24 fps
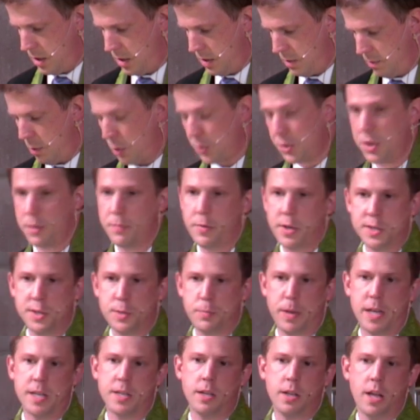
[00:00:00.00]
Most of us
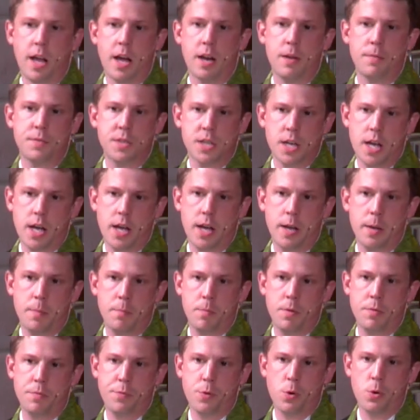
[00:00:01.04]
spend a lot of
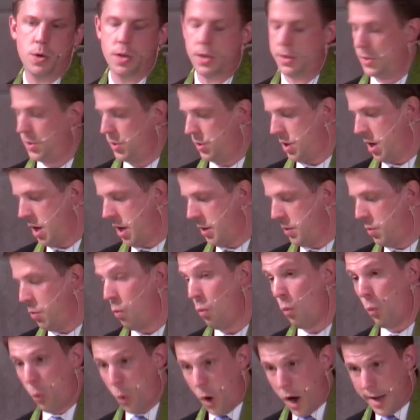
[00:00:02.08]
time focused on
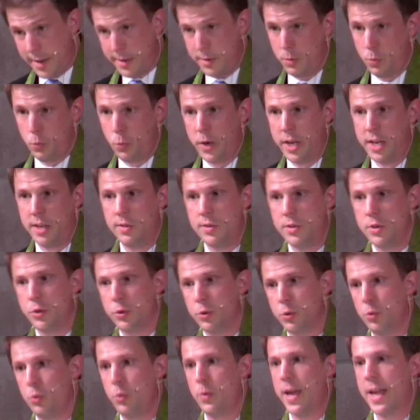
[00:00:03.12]
what we
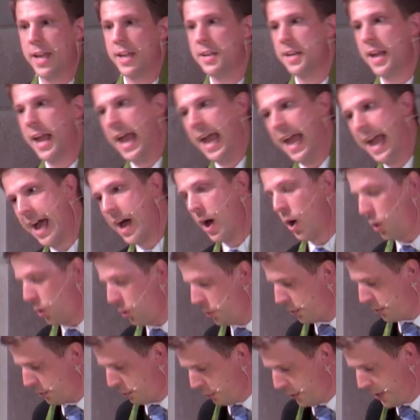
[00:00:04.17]
do and
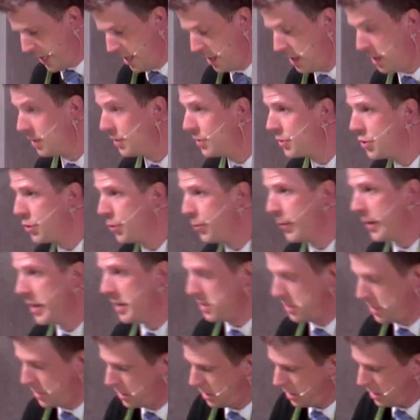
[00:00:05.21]
how we do
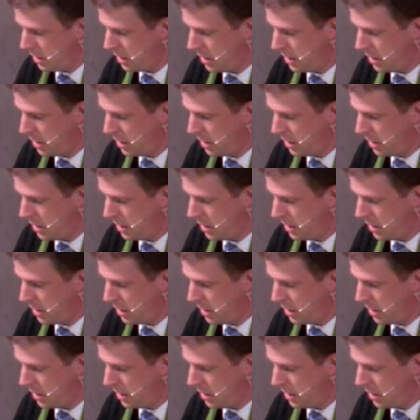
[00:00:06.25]
it.